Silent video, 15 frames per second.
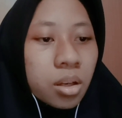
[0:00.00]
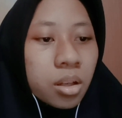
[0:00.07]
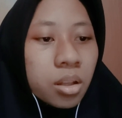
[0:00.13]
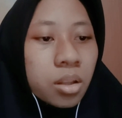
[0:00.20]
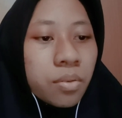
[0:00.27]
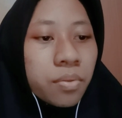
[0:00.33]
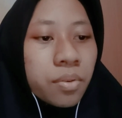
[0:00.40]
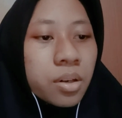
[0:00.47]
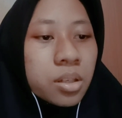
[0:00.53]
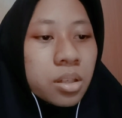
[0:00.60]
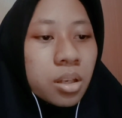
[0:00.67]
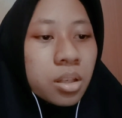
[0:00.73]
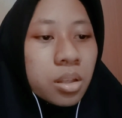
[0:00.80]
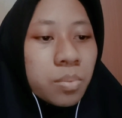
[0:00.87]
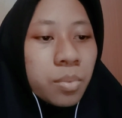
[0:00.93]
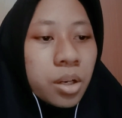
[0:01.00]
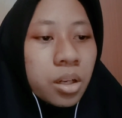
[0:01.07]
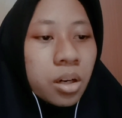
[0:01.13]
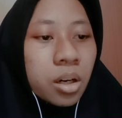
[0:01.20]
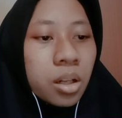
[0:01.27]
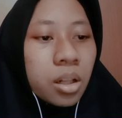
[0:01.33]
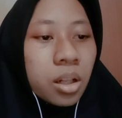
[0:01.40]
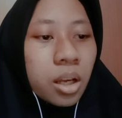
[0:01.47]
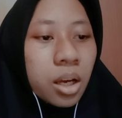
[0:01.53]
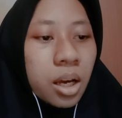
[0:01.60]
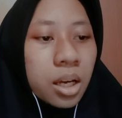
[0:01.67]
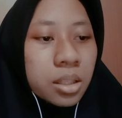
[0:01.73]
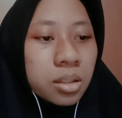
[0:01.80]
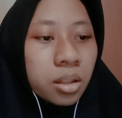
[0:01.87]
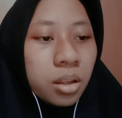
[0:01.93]
The first is mineral
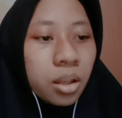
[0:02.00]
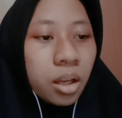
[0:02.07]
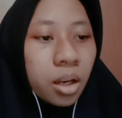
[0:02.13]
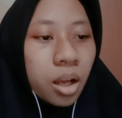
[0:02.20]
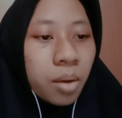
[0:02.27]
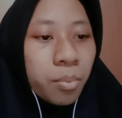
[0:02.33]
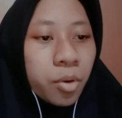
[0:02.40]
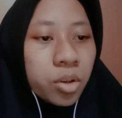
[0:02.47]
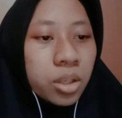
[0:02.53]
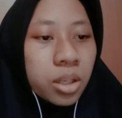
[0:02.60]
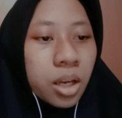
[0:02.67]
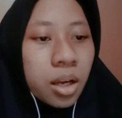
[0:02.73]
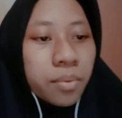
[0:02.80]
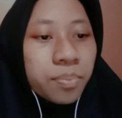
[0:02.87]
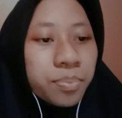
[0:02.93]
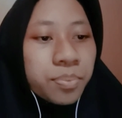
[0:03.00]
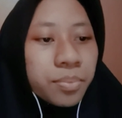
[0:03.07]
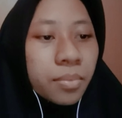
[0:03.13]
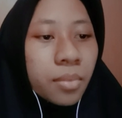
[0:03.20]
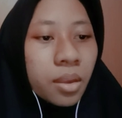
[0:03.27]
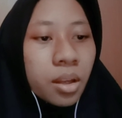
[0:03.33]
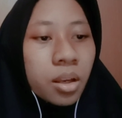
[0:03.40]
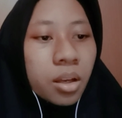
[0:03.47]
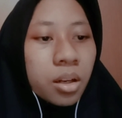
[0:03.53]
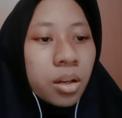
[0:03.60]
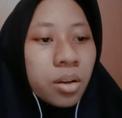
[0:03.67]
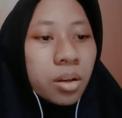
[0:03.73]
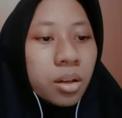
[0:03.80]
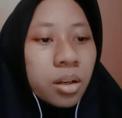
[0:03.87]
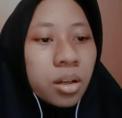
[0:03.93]
acid and ammonia.
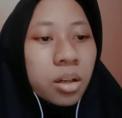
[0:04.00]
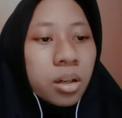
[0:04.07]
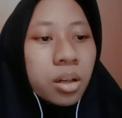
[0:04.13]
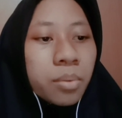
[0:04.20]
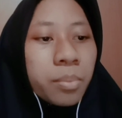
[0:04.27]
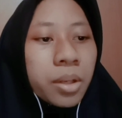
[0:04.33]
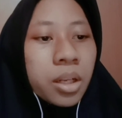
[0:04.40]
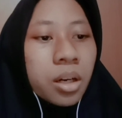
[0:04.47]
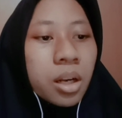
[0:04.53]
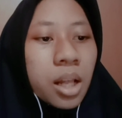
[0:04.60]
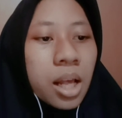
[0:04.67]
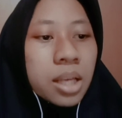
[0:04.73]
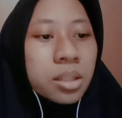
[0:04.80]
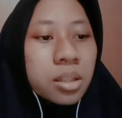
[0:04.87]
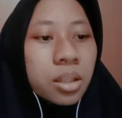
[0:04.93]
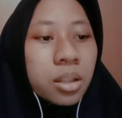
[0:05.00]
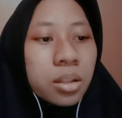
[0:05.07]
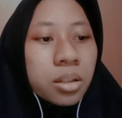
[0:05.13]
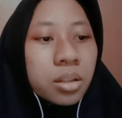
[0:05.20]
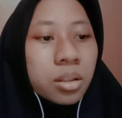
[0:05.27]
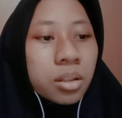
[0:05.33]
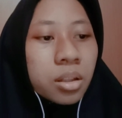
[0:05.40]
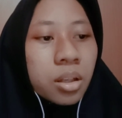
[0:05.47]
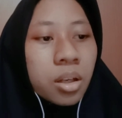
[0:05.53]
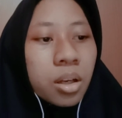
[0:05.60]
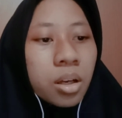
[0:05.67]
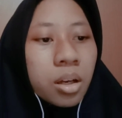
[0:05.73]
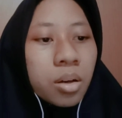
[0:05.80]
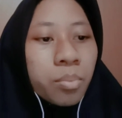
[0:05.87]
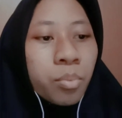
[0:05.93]
Mineral acid.
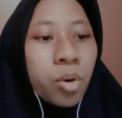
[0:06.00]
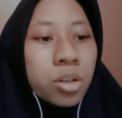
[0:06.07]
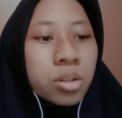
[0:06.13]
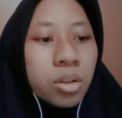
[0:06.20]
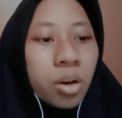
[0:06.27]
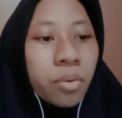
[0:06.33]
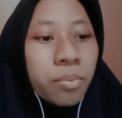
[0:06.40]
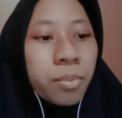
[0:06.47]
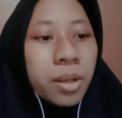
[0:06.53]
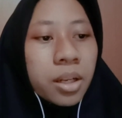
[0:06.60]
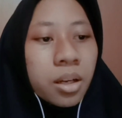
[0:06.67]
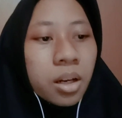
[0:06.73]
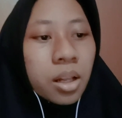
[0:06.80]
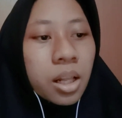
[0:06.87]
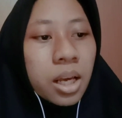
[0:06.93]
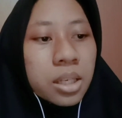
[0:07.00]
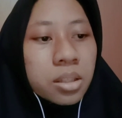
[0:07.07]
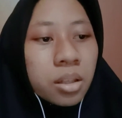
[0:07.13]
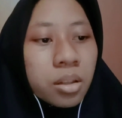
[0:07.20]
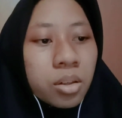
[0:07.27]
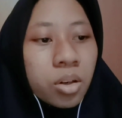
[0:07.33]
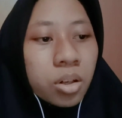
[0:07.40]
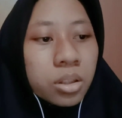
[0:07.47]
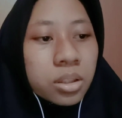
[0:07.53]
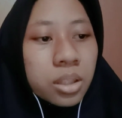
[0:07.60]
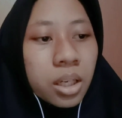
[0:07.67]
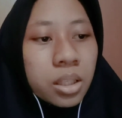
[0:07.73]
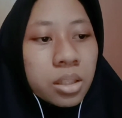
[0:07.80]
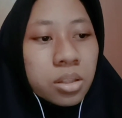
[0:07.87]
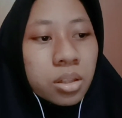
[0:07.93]
Most of mineral acid
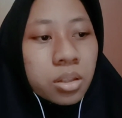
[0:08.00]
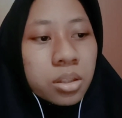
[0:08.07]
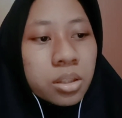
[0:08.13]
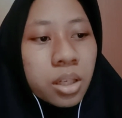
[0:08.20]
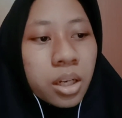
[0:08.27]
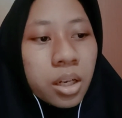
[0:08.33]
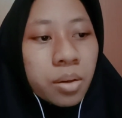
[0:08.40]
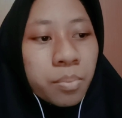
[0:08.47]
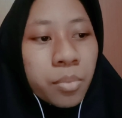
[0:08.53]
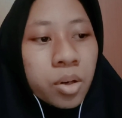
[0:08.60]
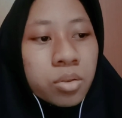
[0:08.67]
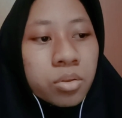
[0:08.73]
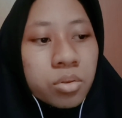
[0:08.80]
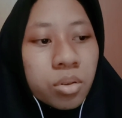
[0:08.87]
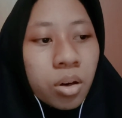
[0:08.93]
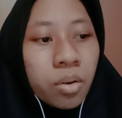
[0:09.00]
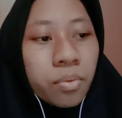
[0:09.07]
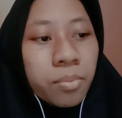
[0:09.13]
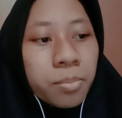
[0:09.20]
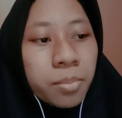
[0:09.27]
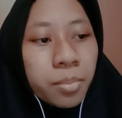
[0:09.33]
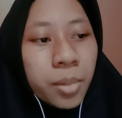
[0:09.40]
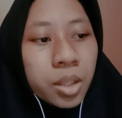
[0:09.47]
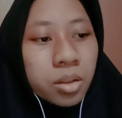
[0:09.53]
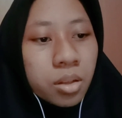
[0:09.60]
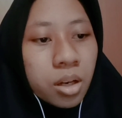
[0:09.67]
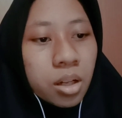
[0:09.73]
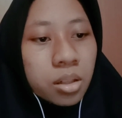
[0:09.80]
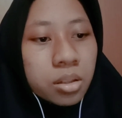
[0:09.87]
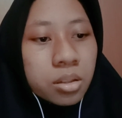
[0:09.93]
contain certain amounts of
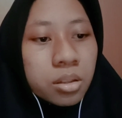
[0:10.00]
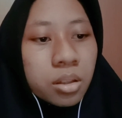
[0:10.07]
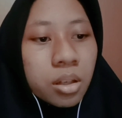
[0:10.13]
metals.